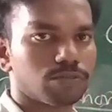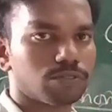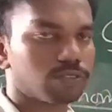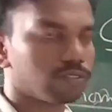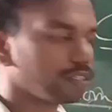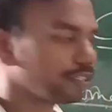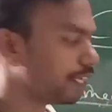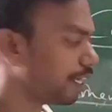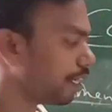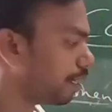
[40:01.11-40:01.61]

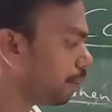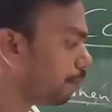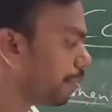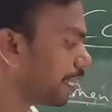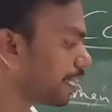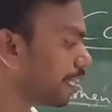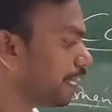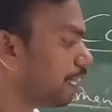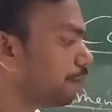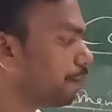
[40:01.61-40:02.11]
So the
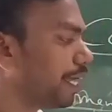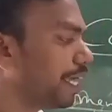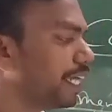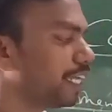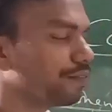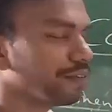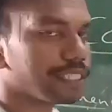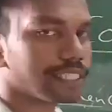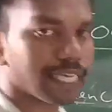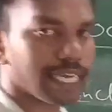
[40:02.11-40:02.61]
metal name ending with